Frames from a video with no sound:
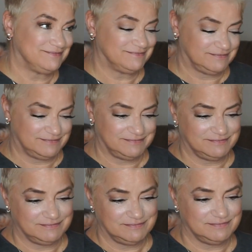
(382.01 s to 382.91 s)

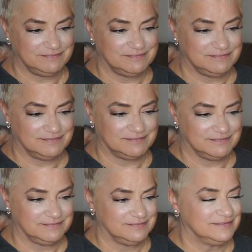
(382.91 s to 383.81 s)

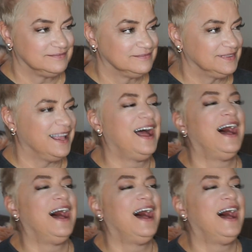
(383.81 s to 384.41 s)
(not speaking)